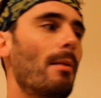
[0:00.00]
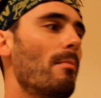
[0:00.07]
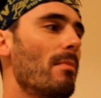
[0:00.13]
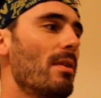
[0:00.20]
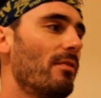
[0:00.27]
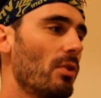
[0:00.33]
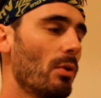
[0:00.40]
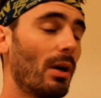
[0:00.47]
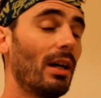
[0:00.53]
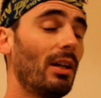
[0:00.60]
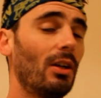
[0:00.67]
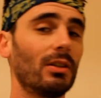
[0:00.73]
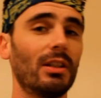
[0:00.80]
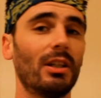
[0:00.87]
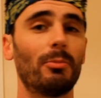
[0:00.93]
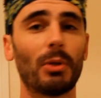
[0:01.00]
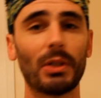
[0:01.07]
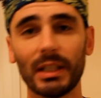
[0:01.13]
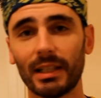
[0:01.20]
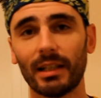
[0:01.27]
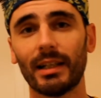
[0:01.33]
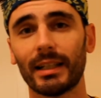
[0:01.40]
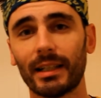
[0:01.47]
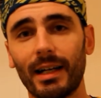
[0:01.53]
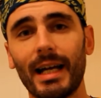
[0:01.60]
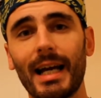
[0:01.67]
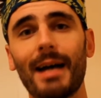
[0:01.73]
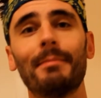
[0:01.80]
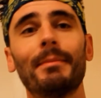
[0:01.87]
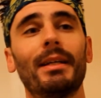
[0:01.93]
if you are longer bodied like I
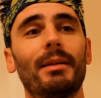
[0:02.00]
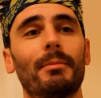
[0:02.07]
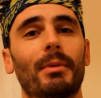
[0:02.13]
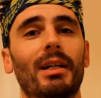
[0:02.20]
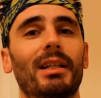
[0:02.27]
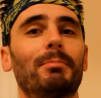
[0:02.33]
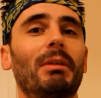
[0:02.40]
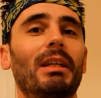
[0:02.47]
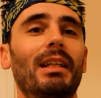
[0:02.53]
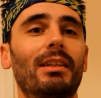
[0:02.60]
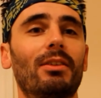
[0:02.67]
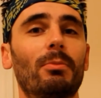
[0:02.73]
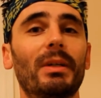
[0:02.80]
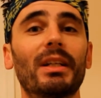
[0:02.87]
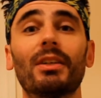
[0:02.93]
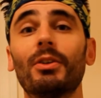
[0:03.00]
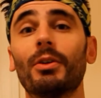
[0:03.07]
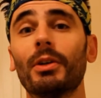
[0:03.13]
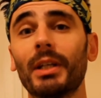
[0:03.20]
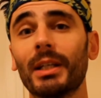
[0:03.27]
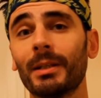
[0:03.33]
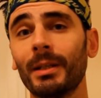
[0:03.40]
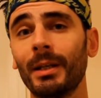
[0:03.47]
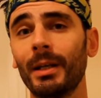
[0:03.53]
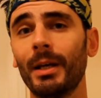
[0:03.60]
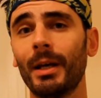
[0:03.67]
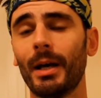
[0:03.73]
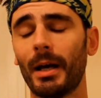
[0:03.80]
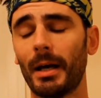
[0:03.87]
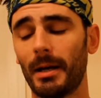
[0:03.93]
am, it might be a little bit annoying.
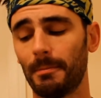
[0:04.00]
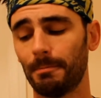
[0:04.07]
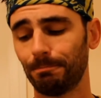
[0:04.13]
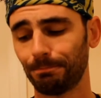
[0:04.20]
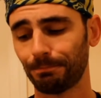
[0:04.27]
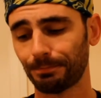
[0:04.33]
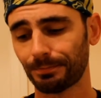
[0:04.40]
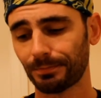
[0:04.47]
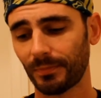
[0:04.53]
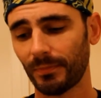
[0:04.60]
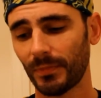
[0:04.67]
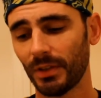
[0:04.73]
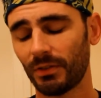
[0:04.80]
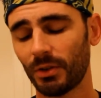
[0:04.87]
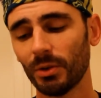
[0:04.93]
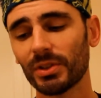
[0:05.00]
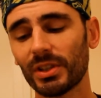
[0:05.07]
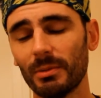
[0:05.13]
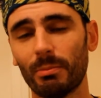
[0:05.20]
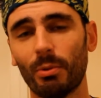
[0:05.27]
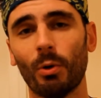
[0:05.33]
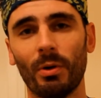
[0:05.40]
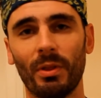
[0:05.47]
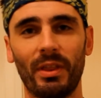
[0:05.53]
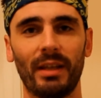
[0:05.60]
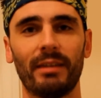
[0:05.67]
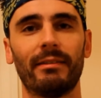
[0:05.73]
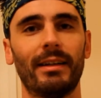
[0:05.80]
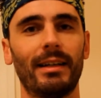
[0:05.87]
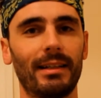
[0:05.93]
Of course, the important thing
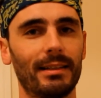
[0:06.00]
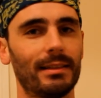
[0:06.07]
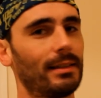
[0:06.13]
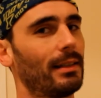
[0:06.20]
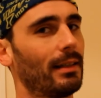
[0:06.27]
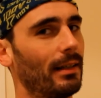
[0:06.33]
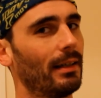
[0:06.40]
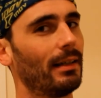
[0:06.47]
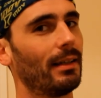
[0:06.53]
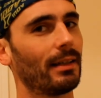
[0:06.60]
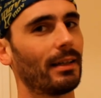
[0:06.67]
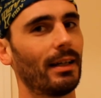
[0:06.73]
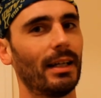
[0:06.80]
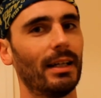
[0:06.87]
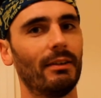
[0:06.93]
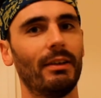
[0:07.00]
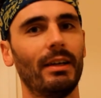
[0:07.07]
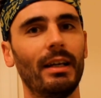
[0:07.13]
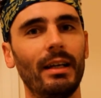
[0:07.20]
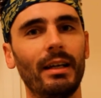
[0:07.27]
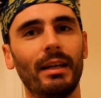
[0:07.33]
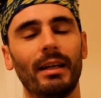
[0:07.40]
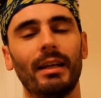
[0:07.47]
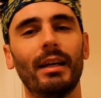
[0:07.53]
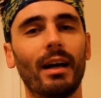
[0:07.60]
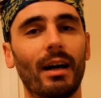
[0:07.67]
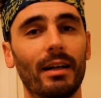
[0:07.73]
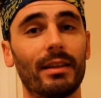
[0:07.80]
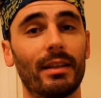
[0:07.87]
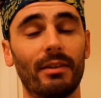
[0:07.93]
really is to kind of,
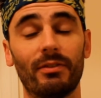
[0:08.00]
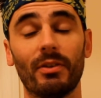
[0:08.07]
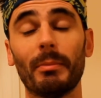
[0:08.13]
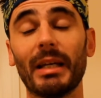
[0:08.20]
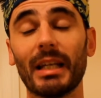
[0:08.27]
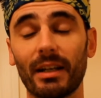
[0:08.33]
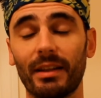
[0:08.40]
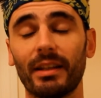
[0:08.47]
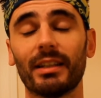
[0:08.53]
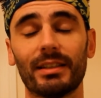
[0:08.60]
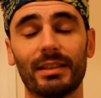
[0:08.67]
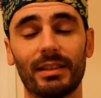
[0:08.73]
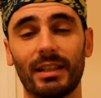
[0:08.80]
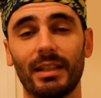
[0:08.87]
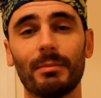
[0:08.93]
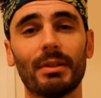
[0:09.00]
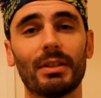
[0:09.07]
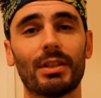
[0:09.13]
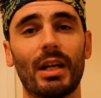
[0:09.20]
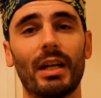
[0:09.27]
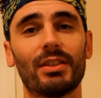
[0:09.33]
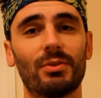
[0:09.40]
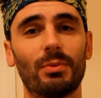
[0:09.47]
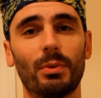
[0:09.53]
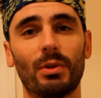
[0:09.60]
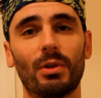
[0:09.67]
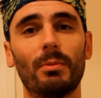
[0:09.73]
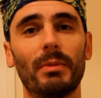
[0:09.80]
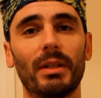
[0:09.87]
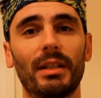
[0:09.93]
for me, I think, is to keep the chest
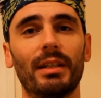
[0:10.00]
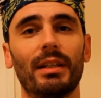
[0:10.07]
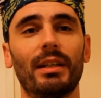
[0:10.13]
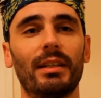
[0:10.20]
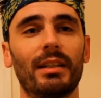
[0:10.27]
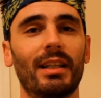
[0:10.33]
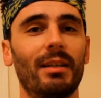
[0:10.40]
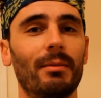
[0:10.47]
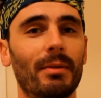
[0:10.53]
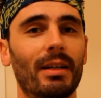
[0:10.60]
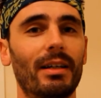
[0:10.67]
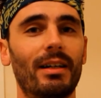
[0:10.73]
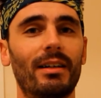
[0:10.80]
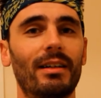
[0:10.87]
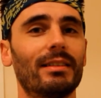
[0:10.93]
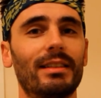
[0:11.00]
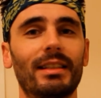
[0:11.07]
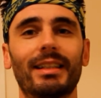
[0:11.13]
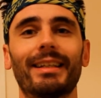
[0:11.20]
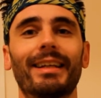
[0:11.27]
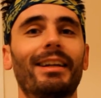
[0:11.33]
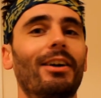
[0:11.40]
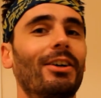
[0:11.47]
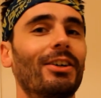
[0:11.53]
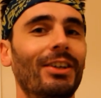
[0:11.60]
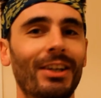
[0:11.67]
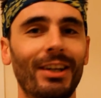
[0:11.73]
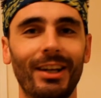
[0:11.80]
warm and keep the heart ticking along.